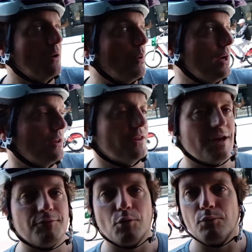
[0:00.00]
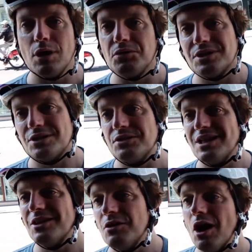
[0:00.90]
Well, therefore Rolls had to do
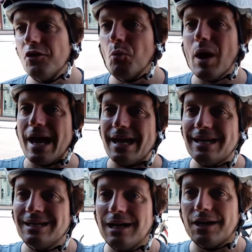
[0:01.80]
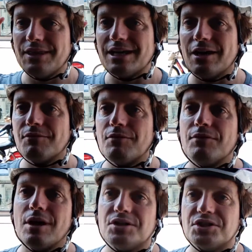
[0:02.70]
the other, other way, I think going from
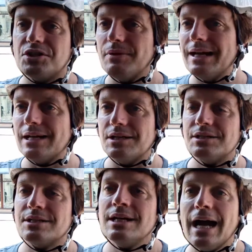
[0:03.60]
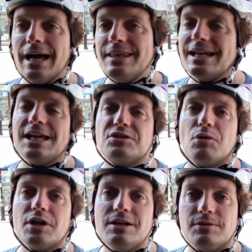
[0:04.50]
France to England. And then later
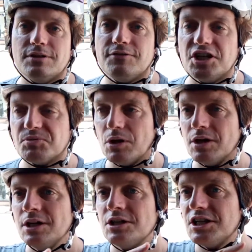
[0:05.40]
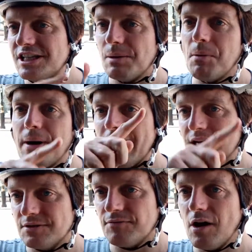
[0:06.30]
on he was the first one to double
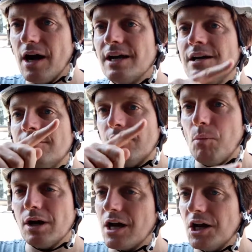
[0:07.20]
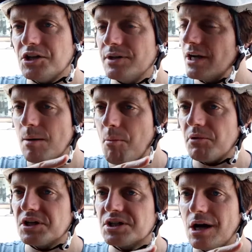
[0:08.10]
back, to fly from one country, I can't remember
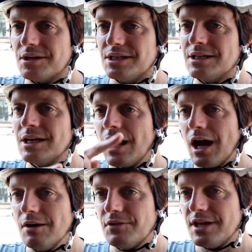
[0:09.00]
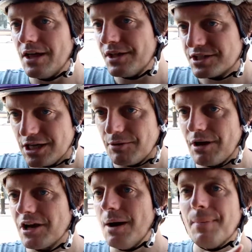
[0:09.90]
where he started, over the other, turn
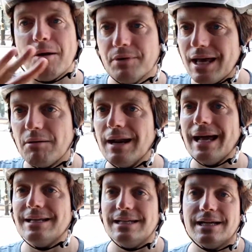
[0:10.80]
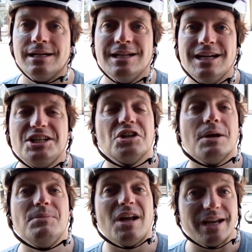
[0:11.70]
around and come back without landing. It took
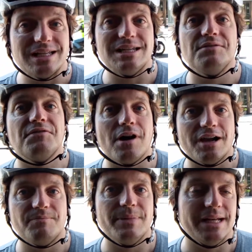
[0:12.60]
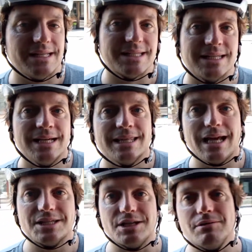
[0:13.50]
him 95 minutes.
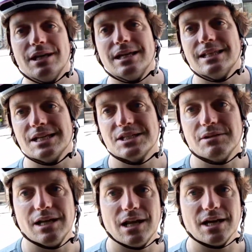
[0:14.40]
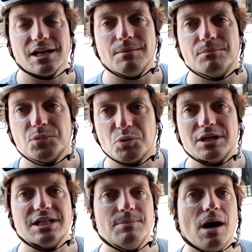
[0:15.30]
That's only, that's only like um,
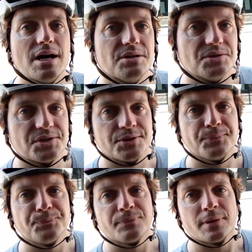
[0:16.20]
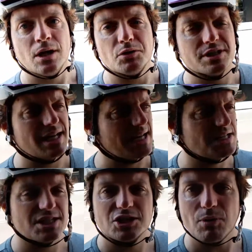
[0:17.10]
20 miles. Or is it less?
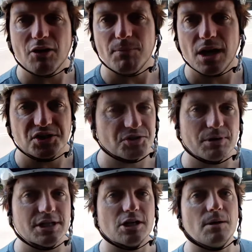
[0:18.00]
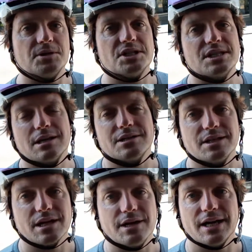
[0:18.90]
Is it 12 miles or 20 kilometres? Something,
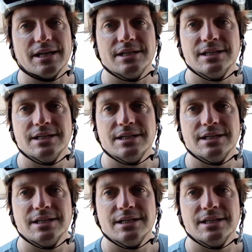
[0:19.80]
something like that